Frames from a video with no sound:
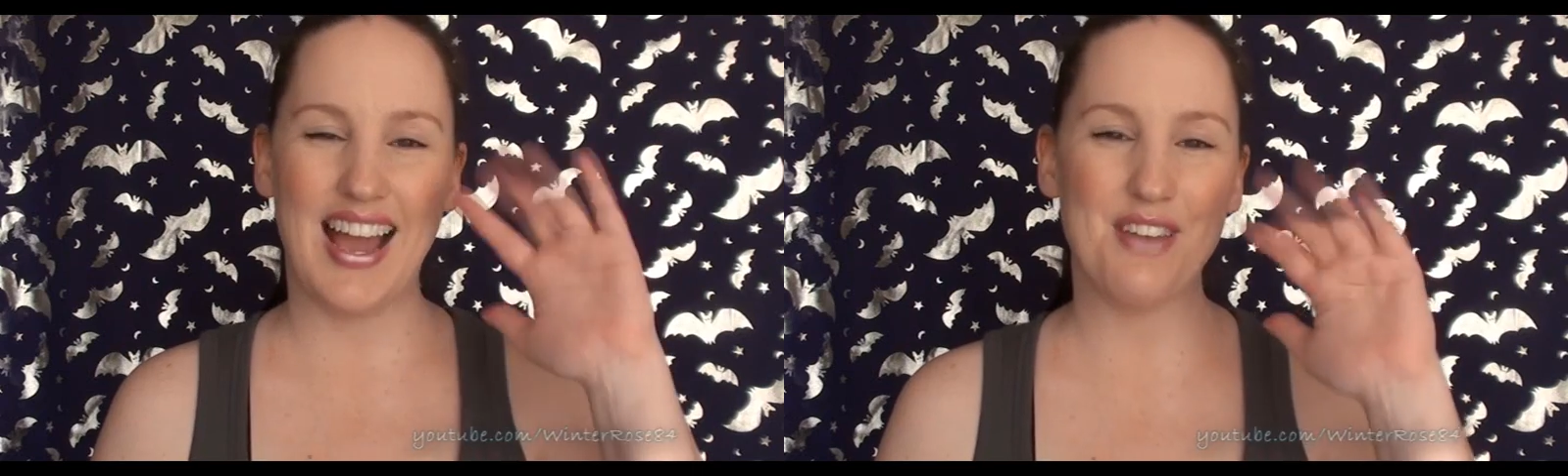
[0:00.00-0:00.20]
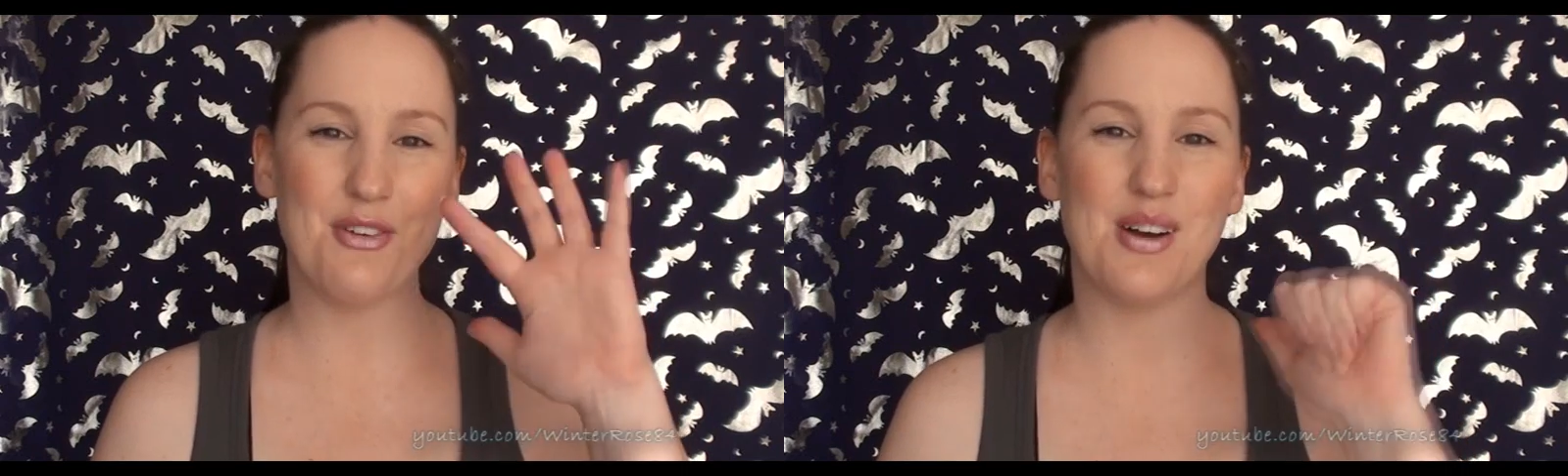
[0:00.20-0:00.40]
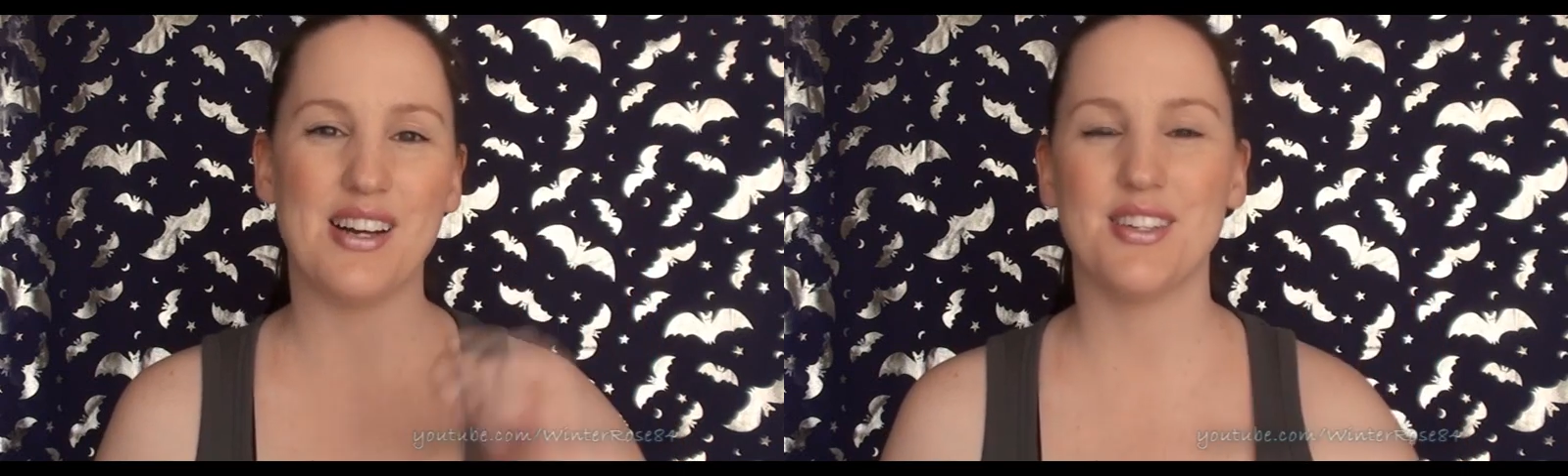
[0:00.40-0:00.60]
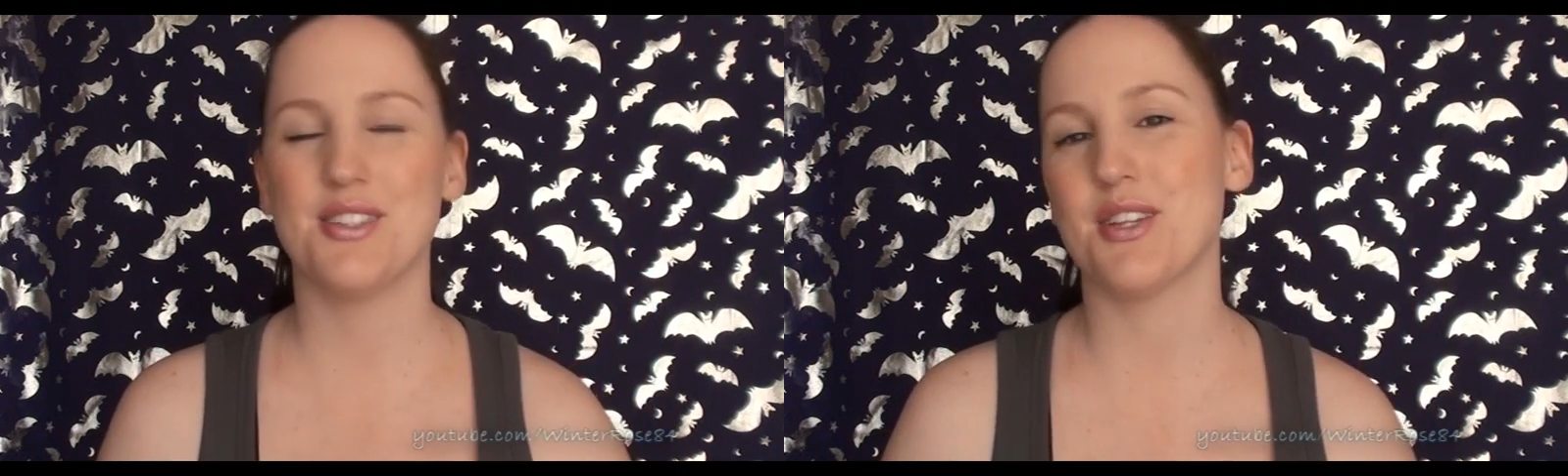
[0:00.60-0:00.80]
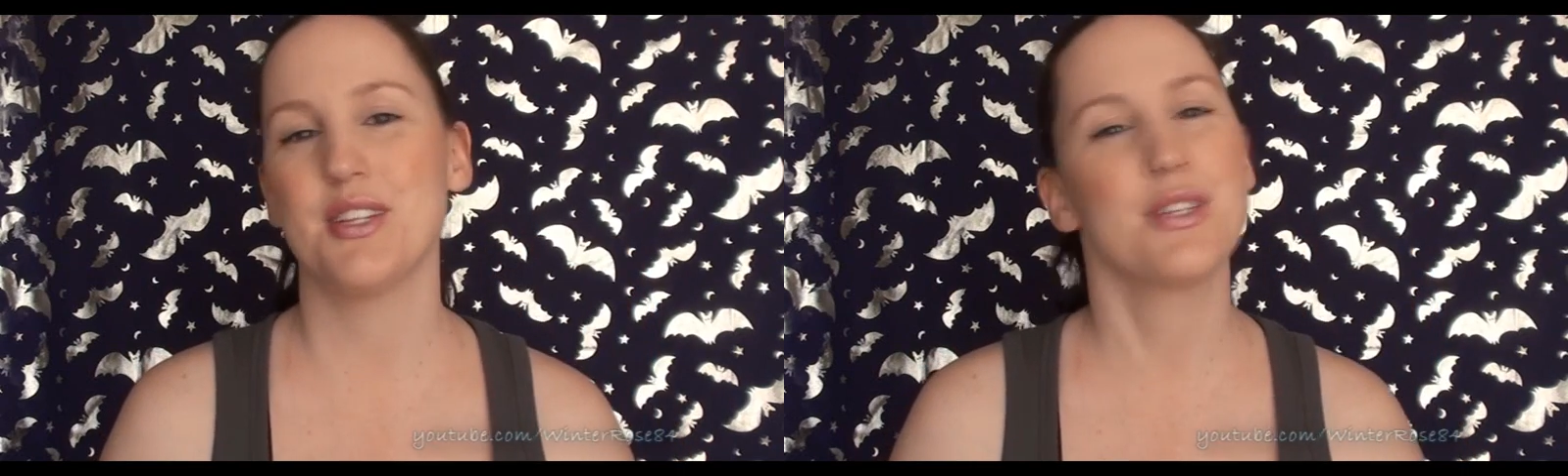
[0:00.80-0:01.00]
Hi
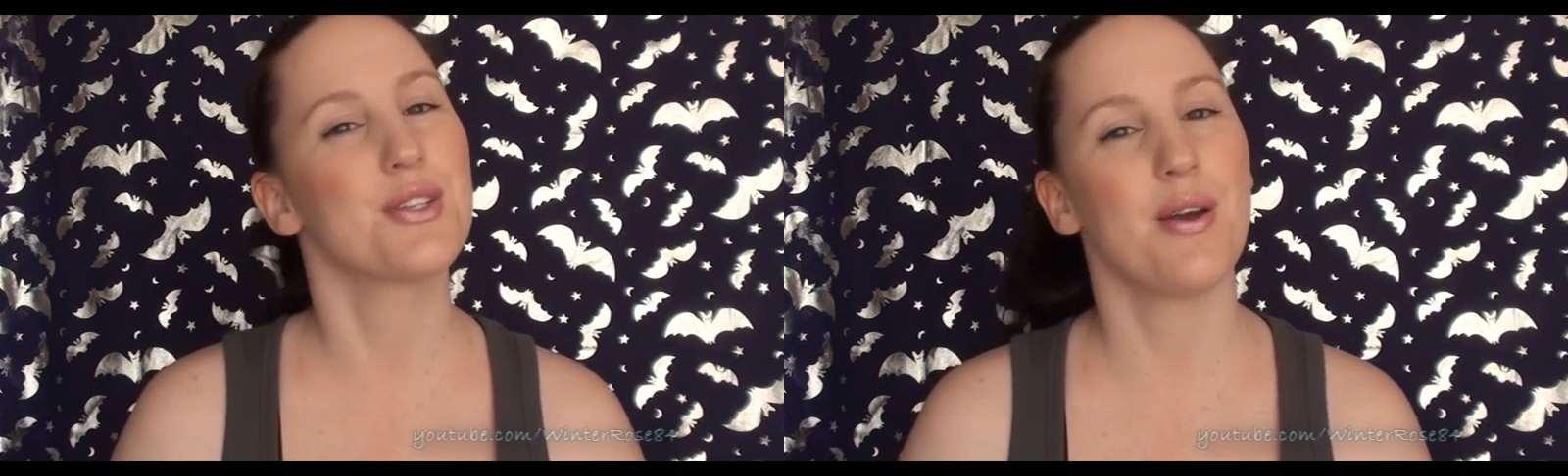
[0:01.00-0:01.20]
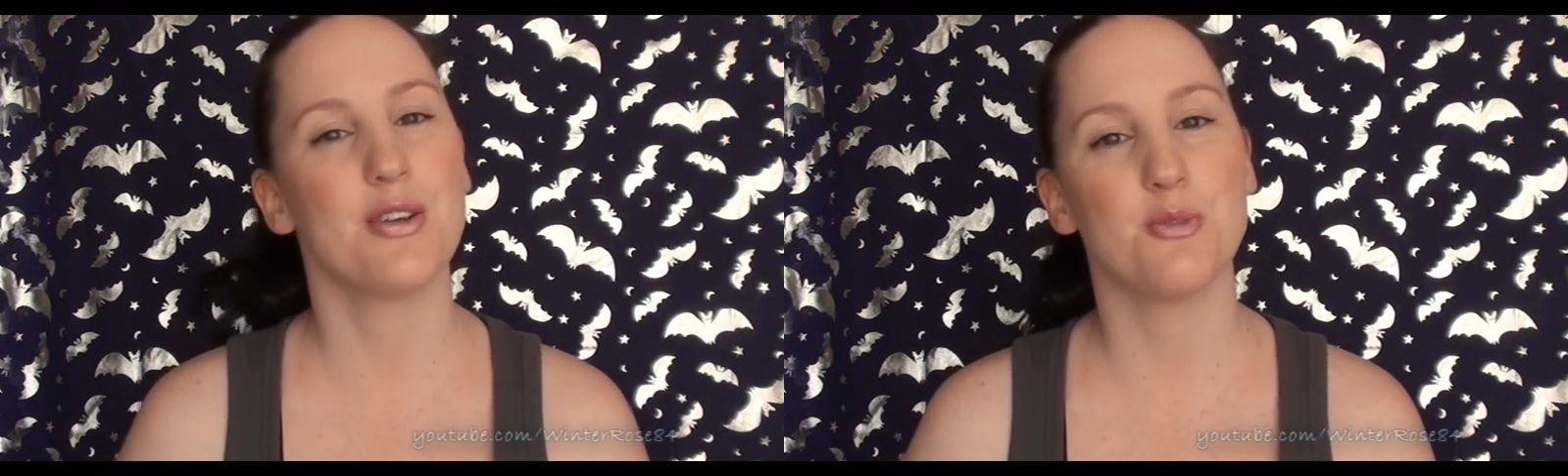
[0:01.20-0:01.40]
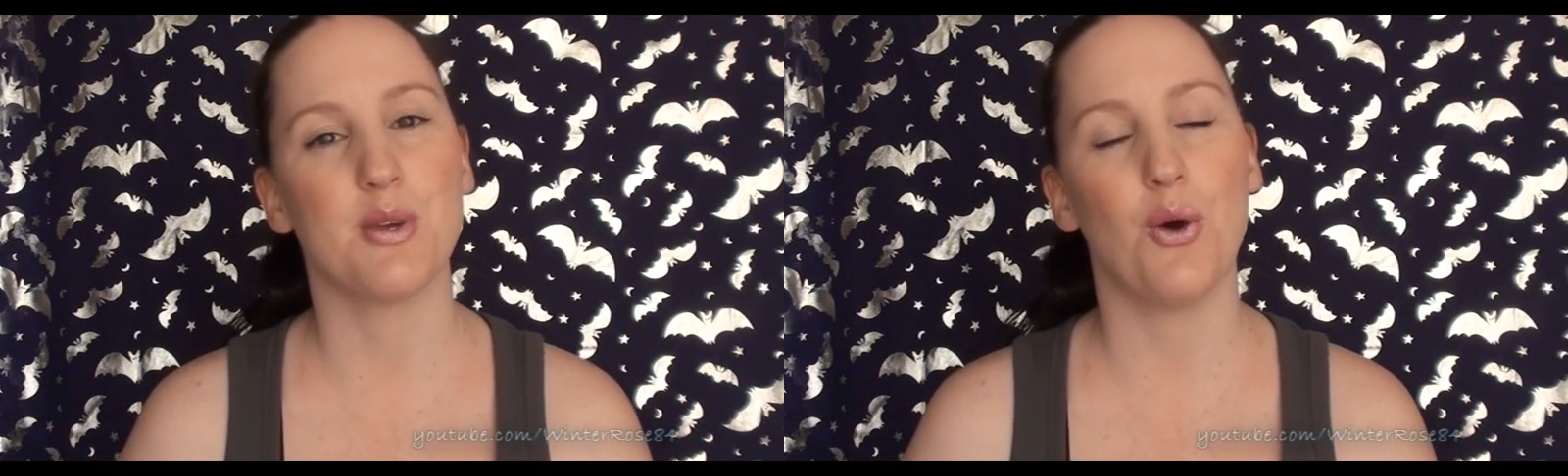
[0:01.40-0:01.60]
everyone, so this is going to